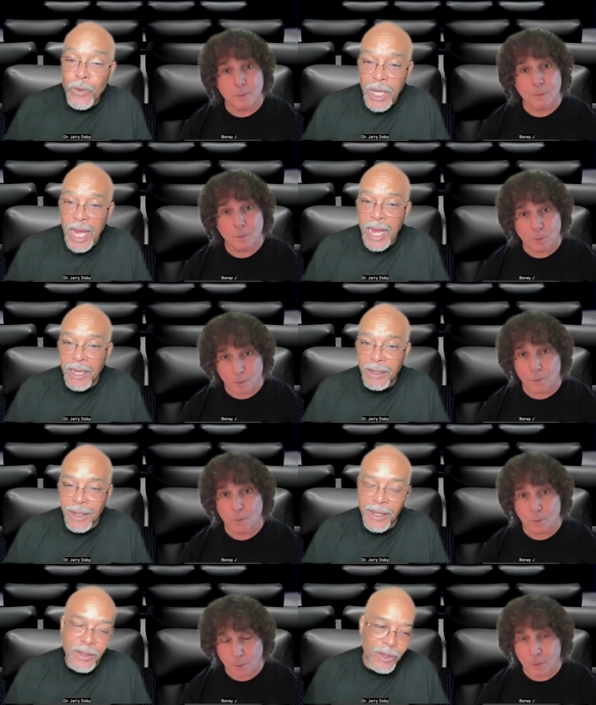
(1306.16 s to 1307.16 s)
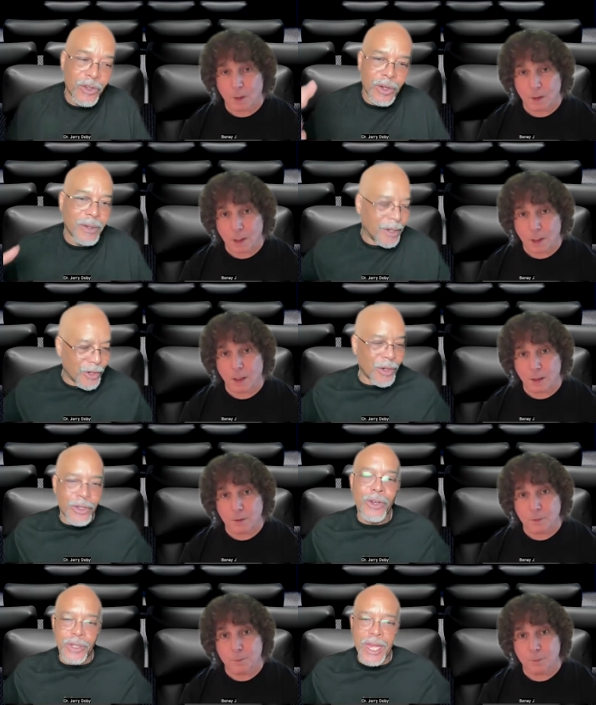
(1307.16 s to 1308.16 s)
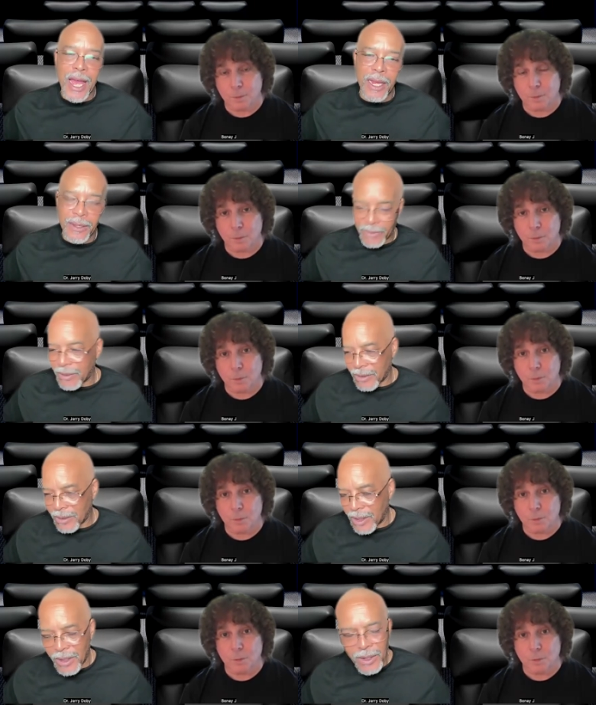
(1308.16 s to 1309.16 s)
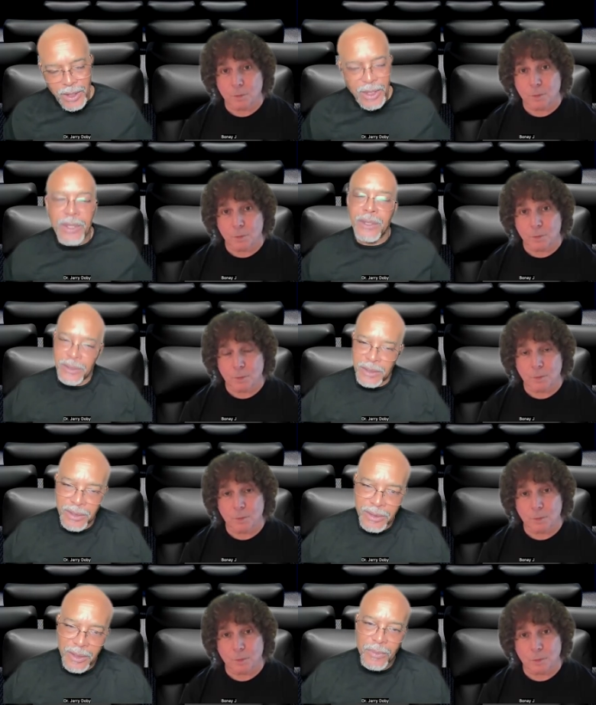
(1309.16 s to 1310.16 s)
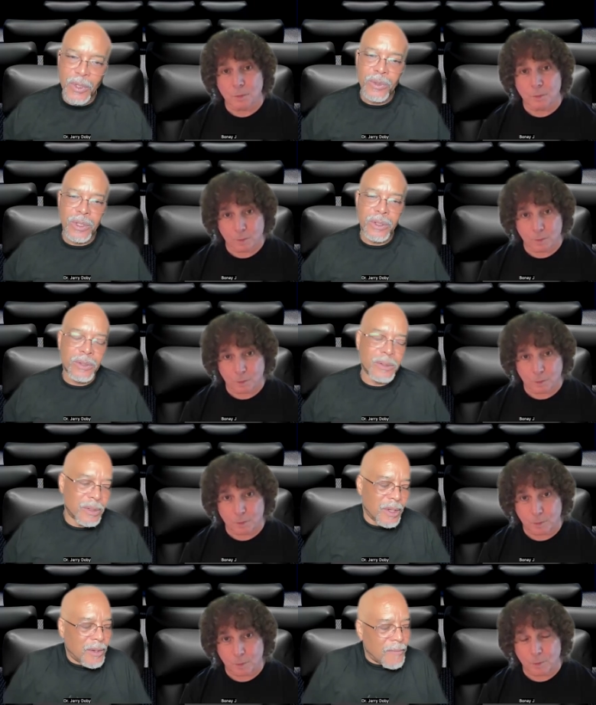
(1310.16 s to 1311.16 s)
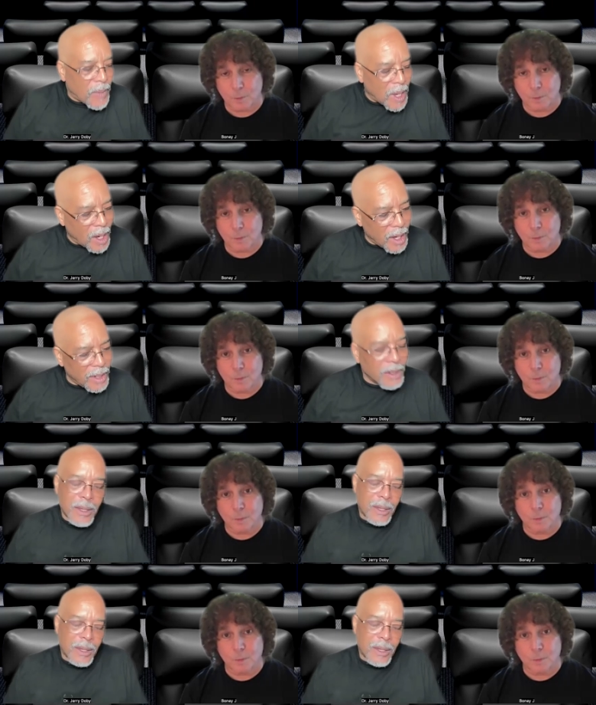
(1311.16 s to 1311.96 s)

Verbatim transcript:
Speaker 1: you can and your yeah. your talent is the musical. All right